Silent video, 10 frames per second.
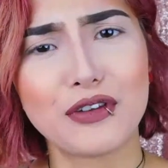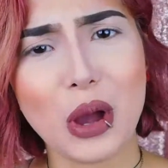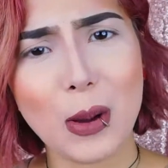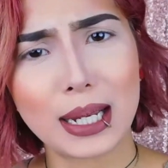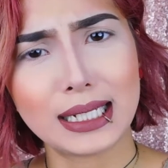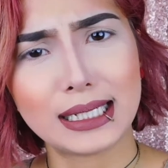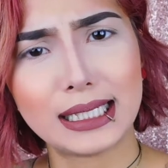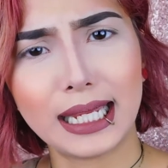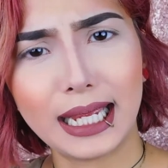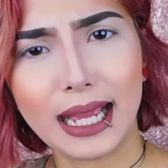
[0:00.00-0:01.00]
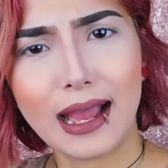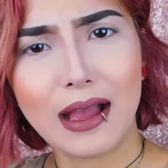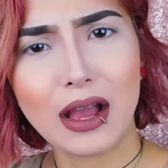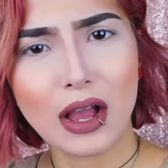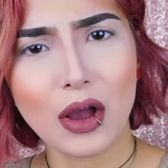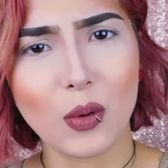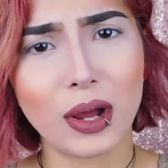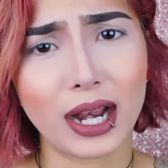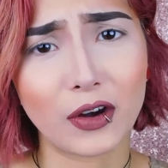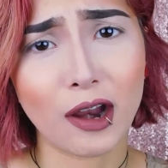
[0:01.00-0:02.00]
y'all want to see
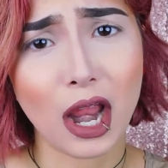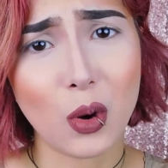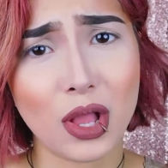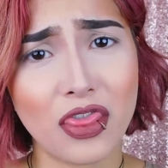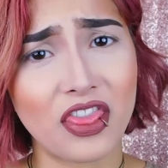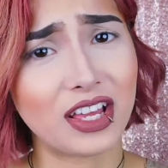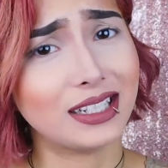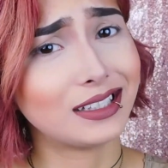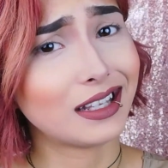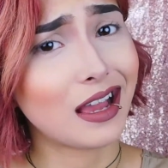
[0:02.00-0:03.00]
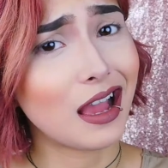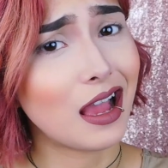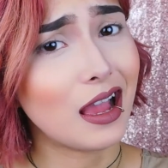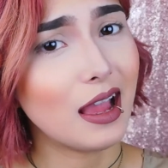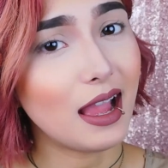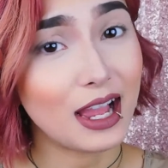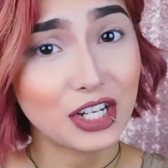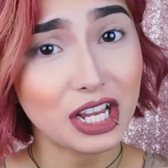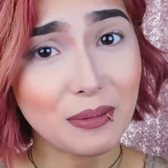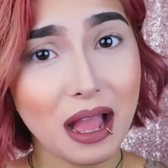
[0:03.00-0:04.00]
what I create with this
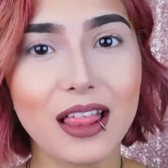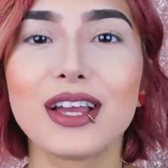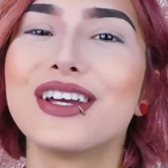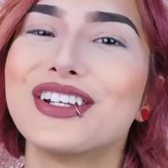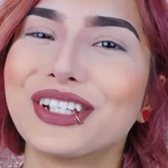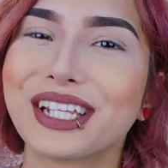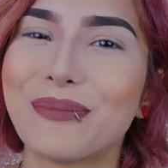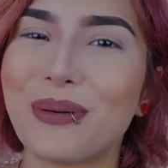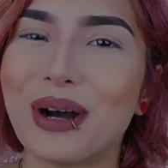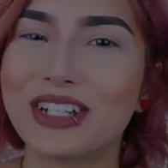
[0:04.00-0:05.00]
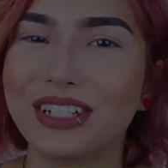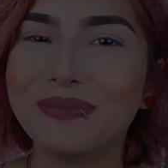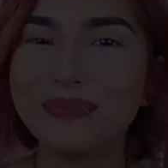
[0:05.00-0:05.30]
eyeshadow palette, just keep on watching.